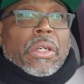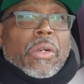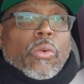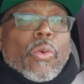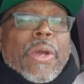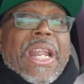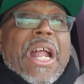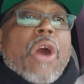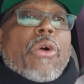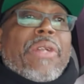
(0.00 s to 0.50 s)

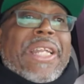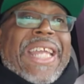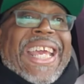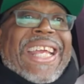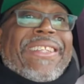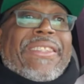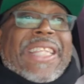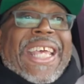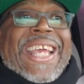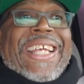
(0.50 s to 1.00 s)
We don't
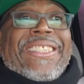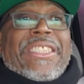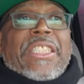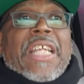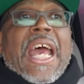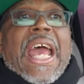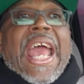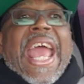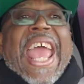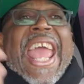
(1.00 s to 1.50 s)
need things
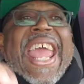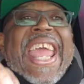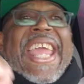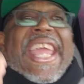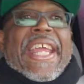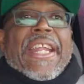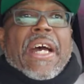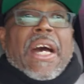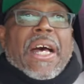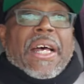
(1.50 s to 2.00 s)
to
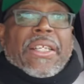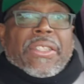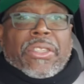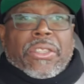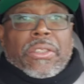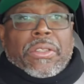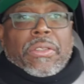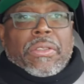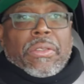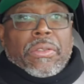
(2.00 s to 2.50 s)
aid
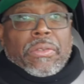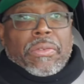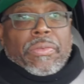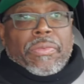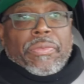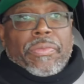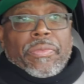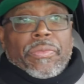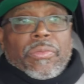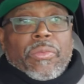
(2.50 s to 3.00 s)
us.
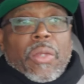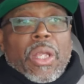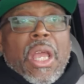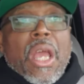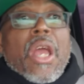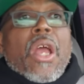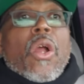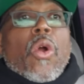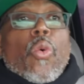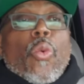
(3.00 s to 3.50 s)

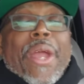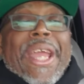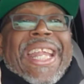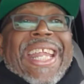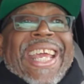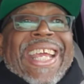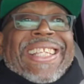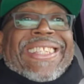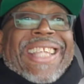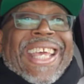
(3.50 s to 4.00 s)
We
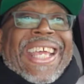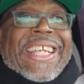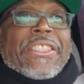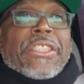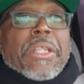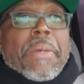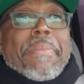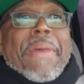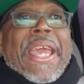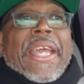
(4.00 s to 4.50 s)
need things
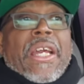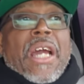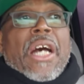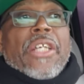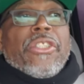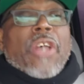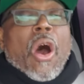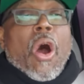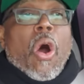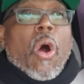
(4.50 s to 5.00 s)
to make
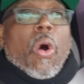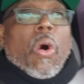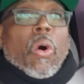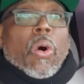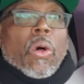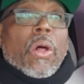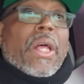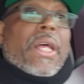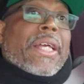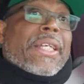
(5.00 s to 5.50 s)
us whole.
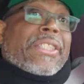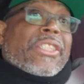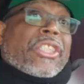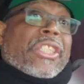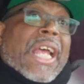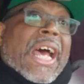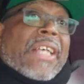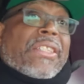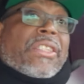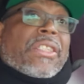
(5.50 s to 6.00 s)

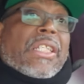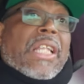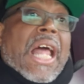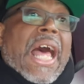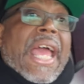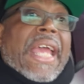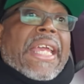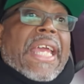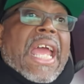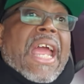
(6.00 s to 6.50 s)
Just
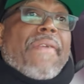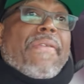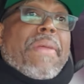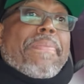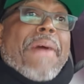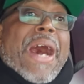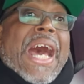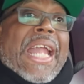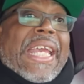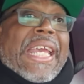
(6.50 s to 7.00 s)
like
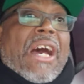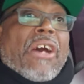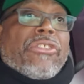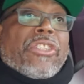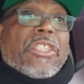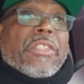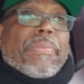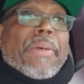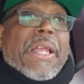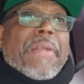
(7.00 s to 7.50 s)
everybody else
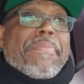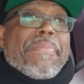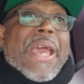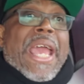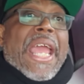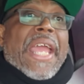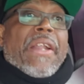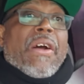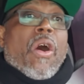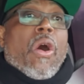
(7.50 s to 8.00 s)
has been
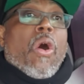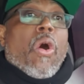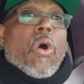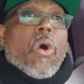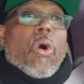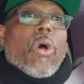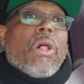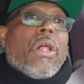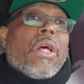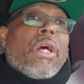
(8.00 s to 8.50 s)
made
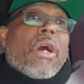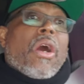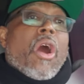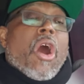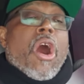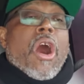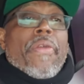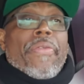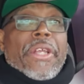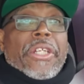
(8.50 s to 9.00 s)
whole
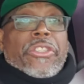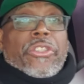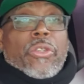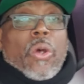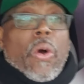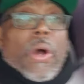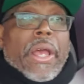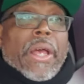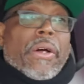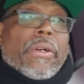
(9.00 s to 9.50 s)
on this
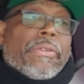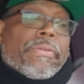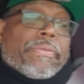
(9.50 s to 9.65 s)
soil.